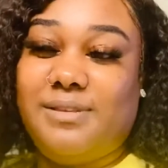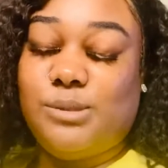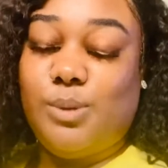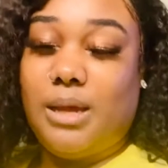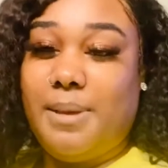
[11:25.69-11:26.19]

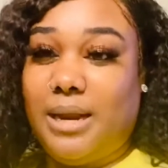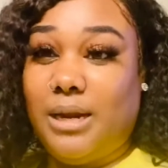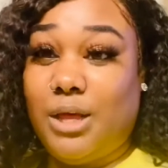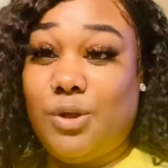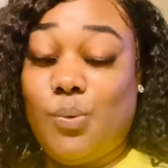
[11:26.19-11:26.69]
this wig about
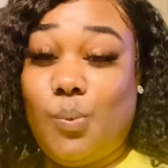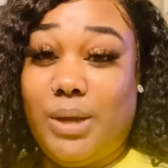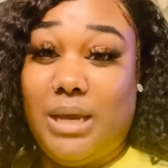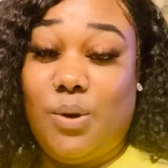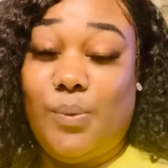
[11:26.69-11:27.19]
another
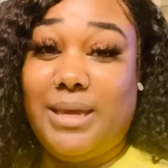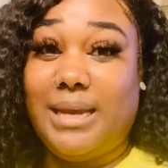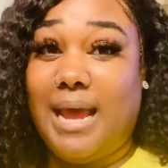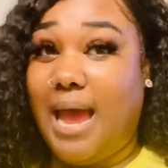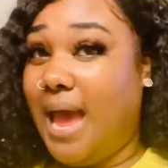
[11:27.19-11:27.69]
week, week
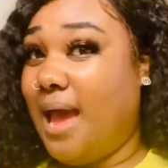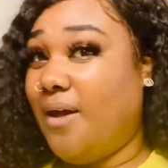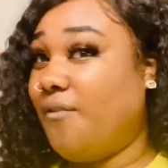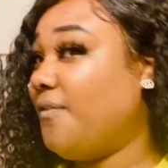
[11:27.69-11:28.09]
and a half.